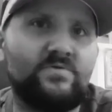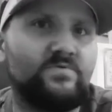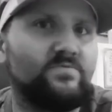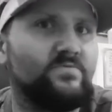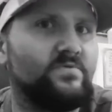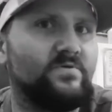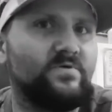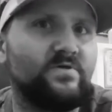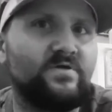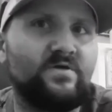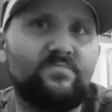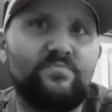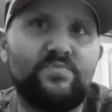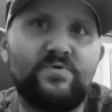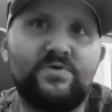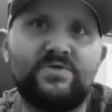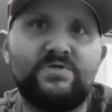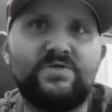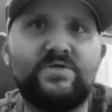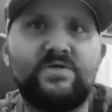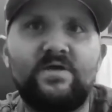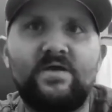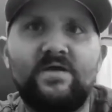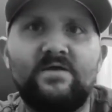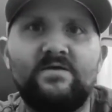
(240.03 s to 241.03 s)
would really
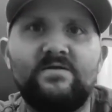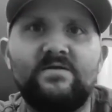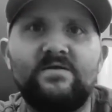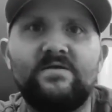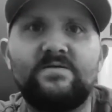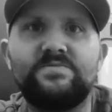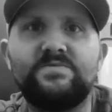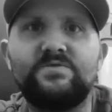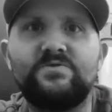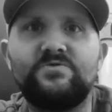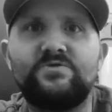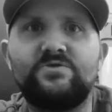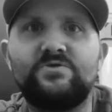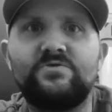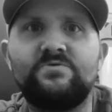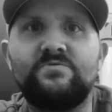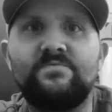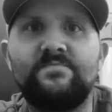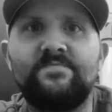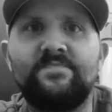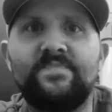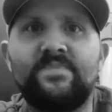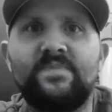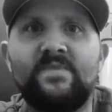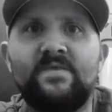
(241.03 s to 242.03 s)
appreciate if you do.
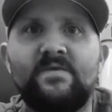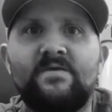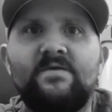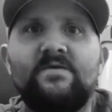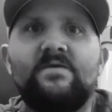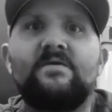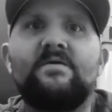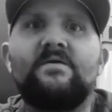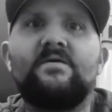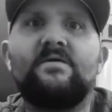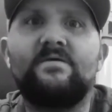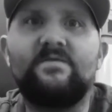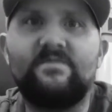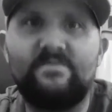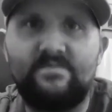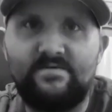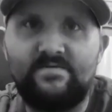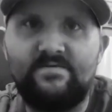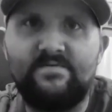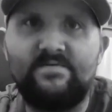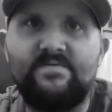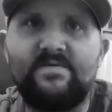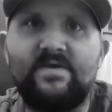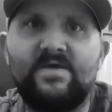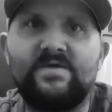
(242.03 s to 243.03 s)

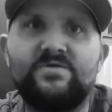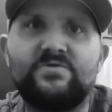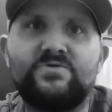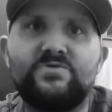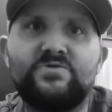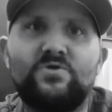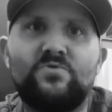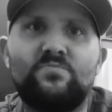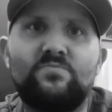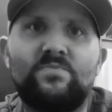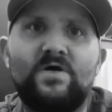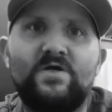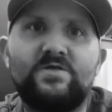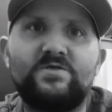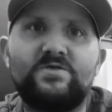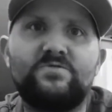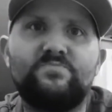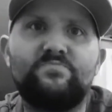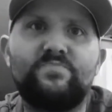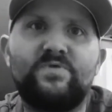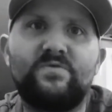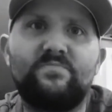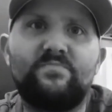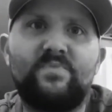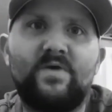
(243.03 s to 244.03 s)
Thank you so much.
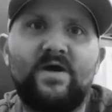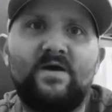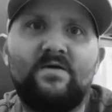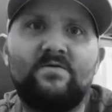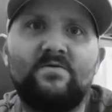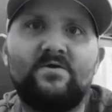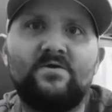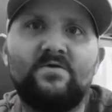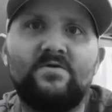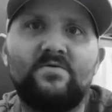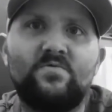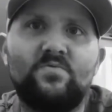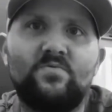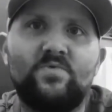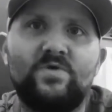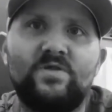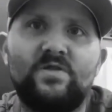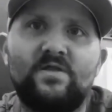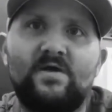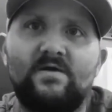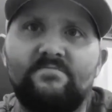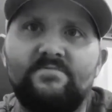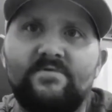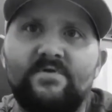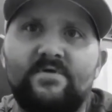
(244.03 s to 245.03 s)
P Power, we
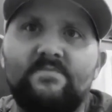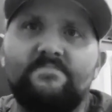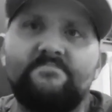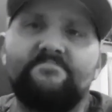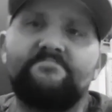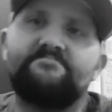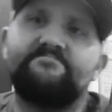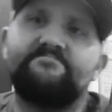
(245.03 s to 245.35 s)
love you.